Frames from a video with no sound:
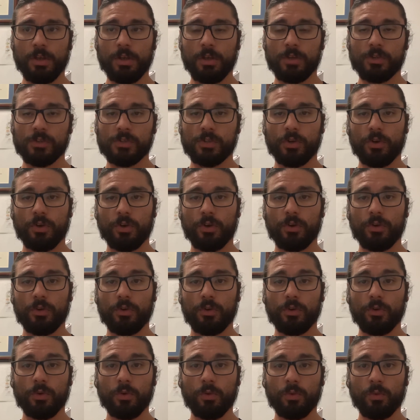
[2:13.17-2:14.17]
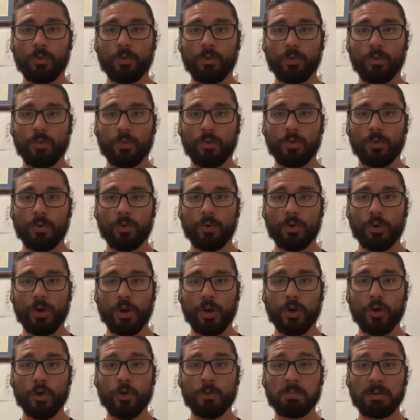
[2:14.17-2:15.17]
So a
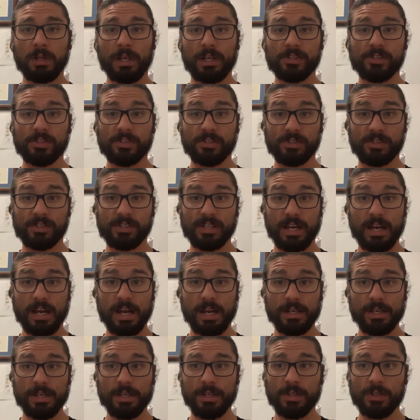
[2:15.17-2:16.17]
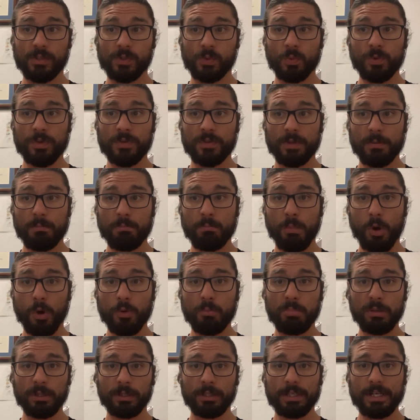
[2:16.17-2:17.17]
good place to start is with
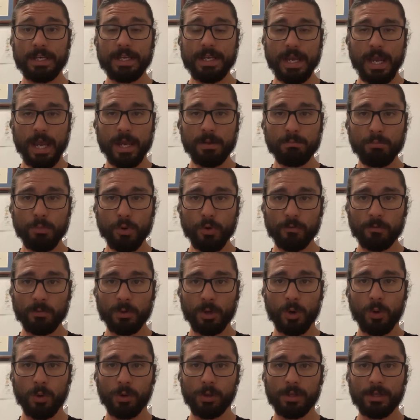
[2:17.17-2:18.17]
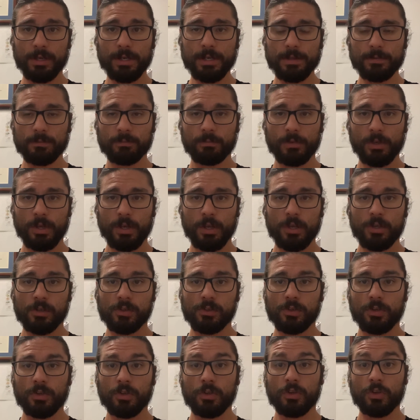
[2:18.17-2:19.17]
mobility and movement quality,
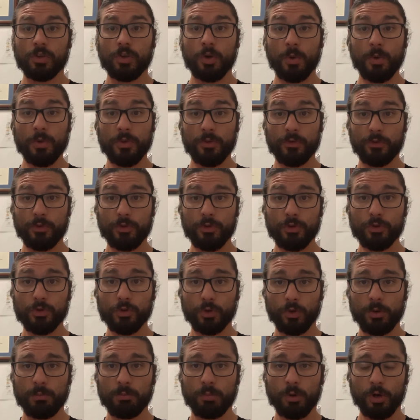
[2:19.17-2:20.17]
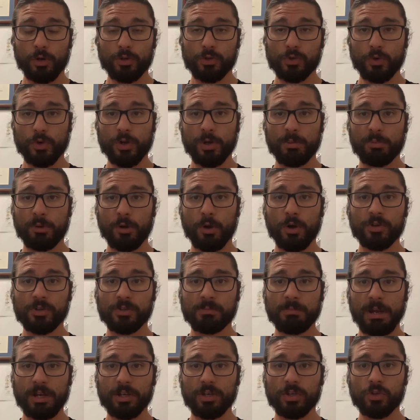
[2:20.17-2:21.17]
going through the joint by joint approach,
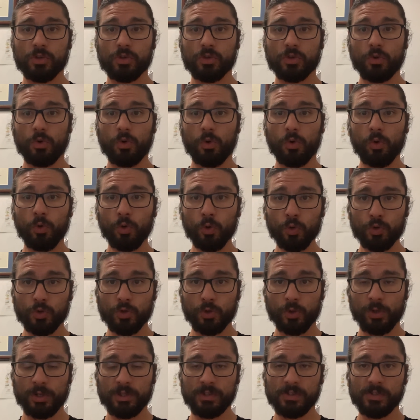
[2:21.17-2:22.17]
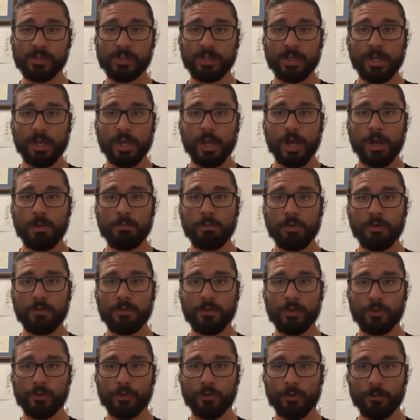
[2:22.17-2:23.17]
making sure all joints are
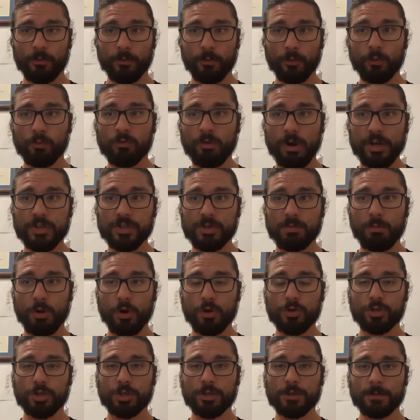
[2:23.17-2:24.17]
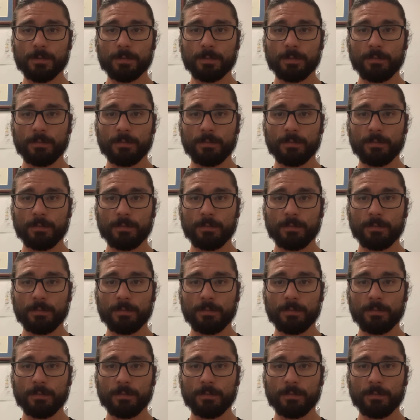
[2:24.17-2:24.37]
moving through full range of motion,